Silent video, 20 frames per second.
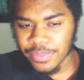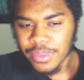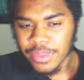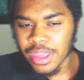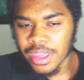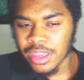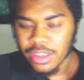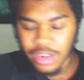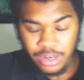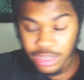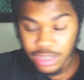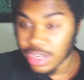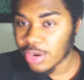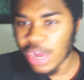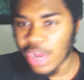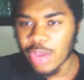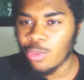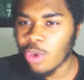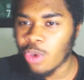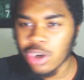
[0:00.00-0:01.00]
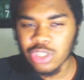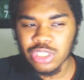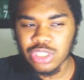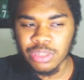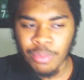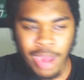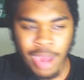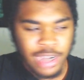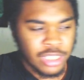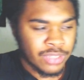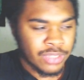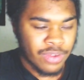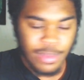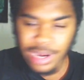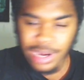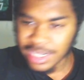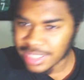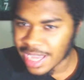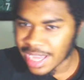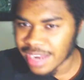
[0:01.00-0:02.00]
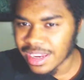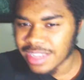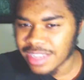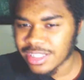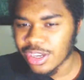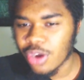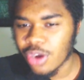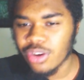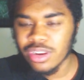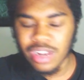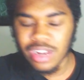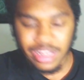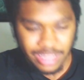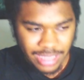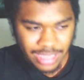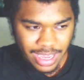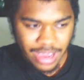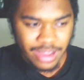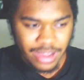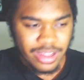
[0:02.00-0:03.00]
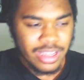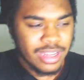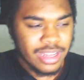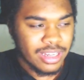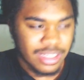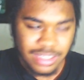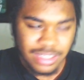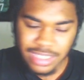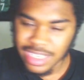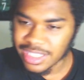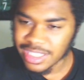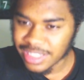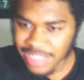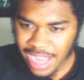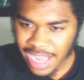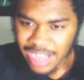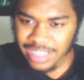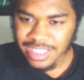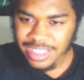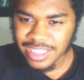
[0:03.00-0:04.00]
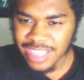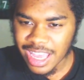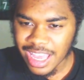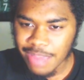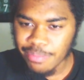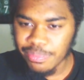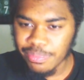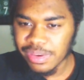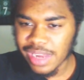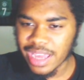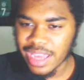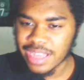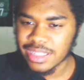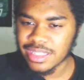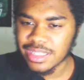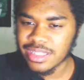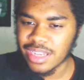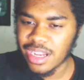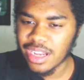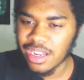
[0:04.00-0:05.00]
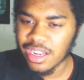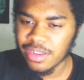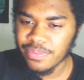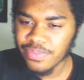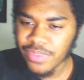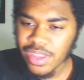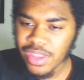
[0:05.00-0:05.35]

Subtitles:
and you can like watch matches from like 10 years ago and you're like, yeah, that's the exact same playing style.